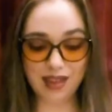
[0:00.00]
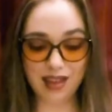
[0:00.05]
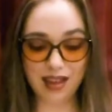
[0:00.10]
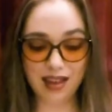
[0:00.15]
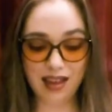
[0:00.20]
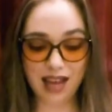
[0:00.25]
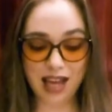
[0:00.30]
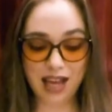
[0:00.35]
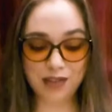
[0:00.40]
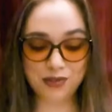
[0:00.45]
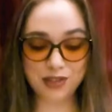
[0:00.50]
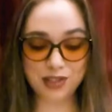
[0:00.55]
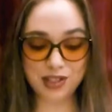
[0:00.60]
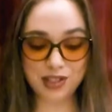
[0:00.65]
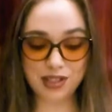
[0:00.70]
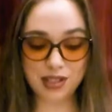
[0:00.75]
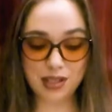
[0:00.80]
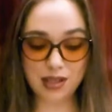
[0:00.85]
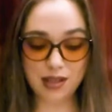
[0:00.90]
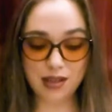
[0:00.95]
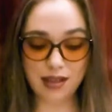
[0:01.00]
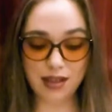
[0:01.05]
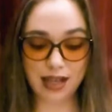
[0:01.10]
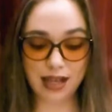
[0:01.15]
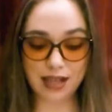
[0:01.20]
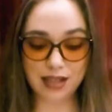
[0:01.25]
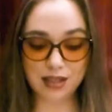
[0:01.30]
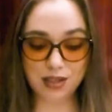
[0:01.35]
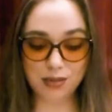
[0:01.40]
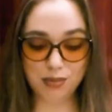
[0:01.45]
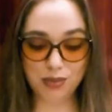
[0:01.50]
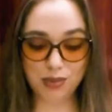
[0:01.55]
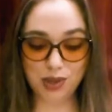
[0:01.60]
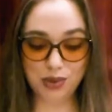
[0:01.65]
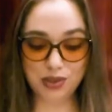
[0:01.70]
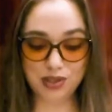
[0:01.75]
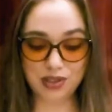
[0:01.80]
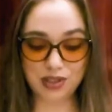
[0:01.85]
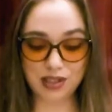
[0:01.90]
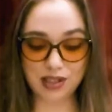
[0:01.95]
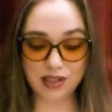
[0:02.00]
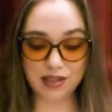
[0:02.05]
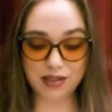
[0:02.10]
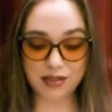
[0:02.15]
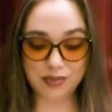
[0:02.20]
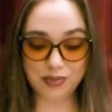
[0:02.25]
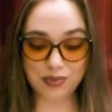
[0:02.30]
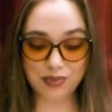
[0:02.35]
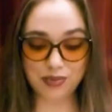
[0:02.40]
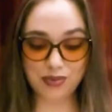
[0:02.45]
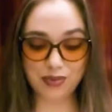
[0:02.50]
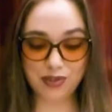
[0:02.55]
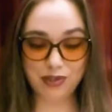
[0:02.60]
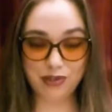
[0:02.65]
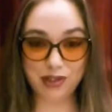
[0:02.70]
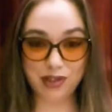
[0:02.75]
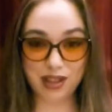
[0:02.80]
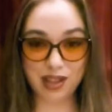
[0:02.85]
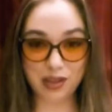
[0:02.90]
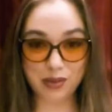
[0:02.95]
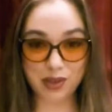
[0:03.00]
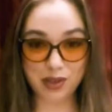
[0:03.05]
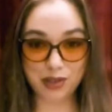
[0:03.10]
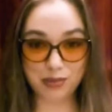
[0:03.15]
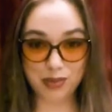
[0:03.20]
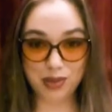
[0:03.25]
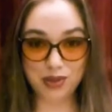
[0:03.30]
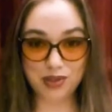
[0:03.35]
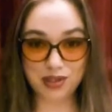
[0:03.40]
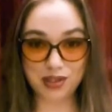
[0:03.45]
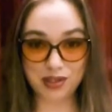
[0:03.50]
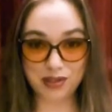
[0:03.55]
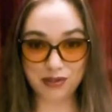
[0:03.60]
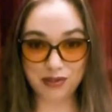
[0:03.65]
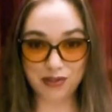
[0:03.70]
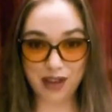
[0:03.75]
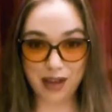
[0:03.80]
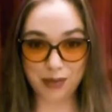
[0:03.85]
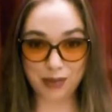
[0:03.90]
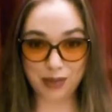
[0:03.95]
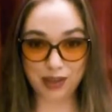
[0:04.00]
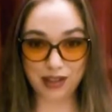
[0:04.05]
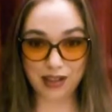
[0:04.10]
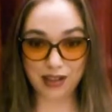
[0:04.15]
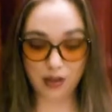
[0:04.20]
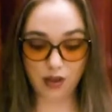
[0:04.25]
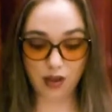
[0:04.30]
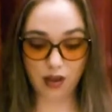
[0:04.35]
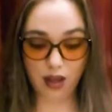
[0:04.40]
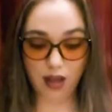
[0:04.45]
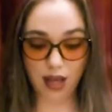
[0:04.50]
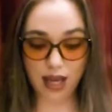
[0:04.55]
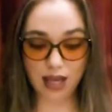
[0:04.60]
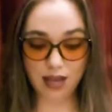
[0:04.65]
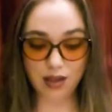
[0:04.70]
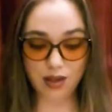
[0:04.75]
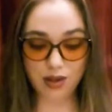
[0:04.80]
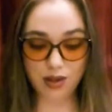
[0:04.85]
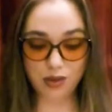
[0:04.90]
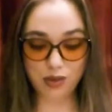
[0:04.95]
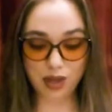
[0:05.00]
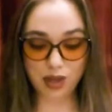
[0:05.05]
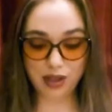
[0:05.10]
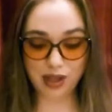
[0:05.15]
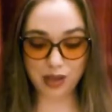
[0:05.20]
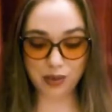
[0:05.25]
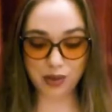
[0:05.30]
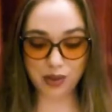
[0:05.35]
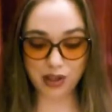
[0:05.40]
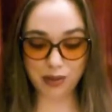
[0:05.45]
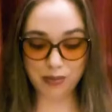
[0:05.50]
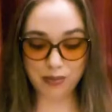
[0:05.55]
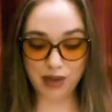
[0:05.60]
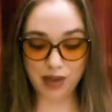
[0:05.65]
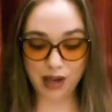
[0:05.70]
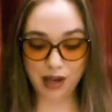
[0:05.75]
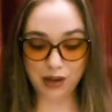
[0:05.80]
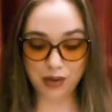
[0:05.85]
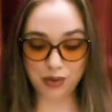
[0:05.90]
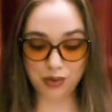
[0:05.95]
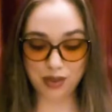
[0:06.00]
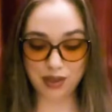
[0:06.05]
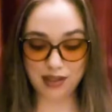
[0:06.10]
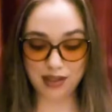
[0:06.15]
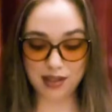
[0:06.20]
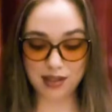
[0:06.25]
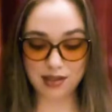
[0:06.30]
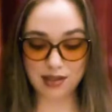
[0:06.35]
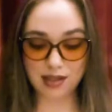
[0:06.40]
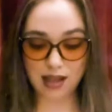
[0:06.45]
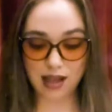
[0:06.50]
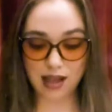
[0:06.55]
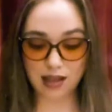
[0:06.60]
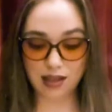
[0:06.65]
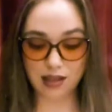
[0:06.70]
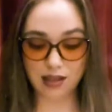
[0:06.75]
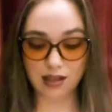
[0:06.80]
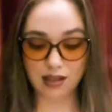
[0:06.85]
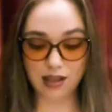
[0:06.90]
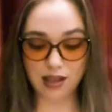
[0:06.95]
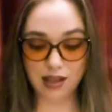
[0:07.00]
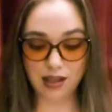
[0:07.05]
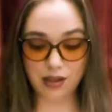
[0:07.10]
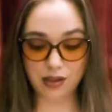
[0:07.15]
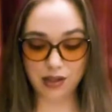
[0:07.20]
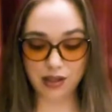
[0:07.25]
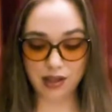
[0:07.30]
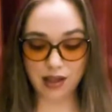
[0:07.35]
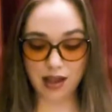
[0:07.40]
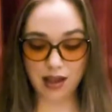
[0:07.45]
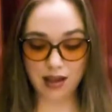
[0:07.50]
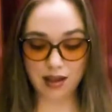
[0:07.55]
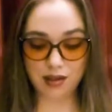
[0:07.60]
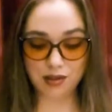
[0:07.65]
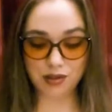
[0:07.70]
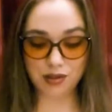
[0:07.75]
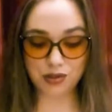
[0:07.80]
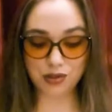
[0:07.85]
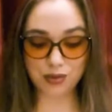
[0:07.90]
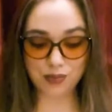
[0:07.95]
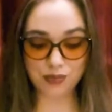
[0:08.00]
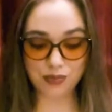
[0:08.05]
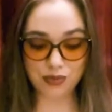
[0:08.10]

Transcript: After tea, they had some music, for they were a musical family and knew what they were about when they sang a glee or catch.